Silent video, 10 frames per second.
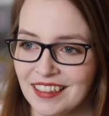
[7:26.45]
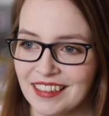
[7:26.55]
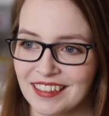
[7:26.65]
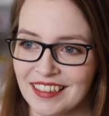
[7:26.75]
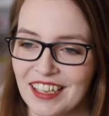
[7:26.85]

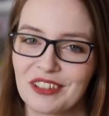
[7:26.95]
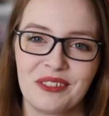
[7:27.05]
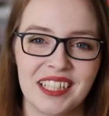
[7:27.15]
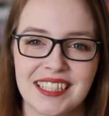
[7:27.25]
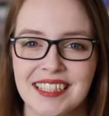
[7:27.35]
And I don't
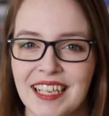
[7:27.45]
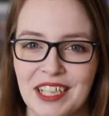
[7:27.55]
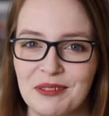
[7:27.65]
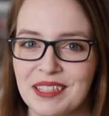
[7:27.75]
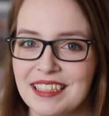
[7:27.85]
want to
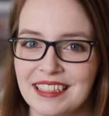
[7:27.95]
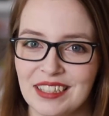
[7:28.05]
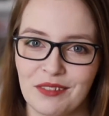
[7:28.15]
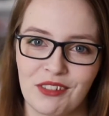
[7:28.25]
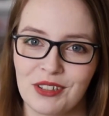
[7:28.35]
say what
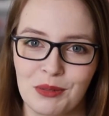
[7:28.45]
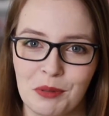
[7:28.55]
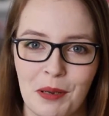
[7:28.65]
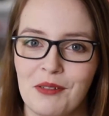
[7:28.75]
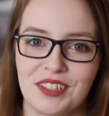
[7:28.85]
any of the
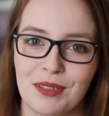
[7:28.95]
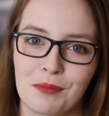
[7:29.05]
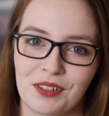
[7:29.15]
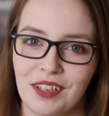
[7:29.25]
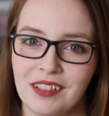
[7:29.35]
superpowers in the
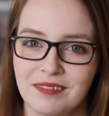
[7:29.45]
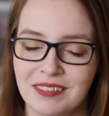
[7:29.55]
book